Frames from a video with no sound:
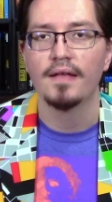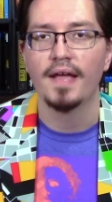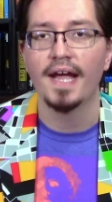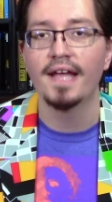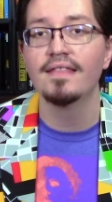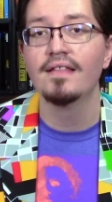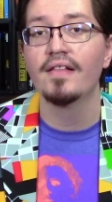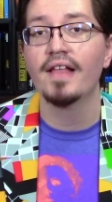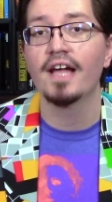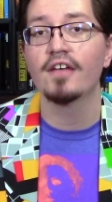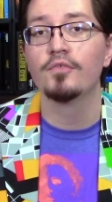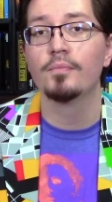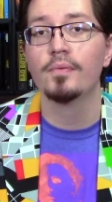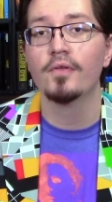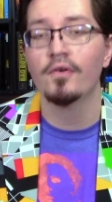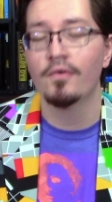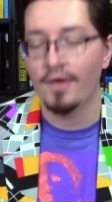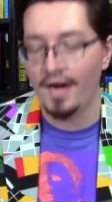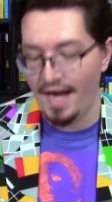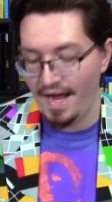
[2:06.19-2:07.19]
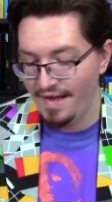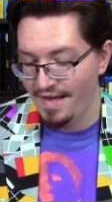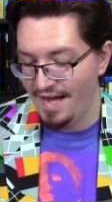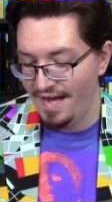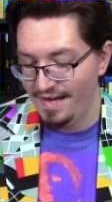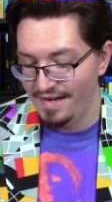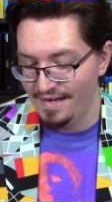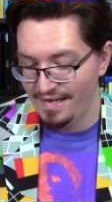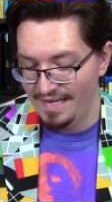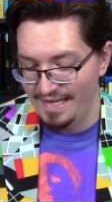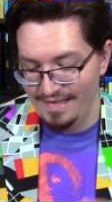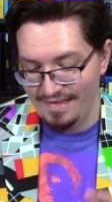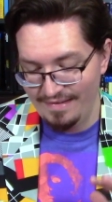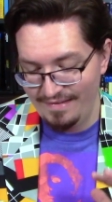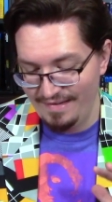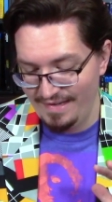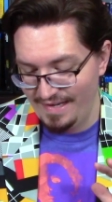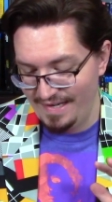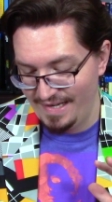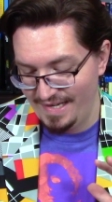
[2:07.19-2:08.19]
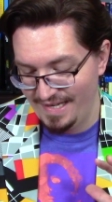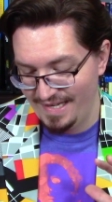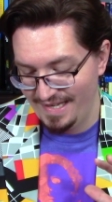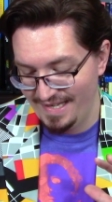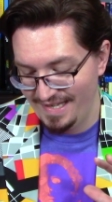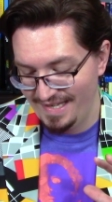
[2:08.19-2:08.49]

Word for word: And the last Blu-ray I got is, uh,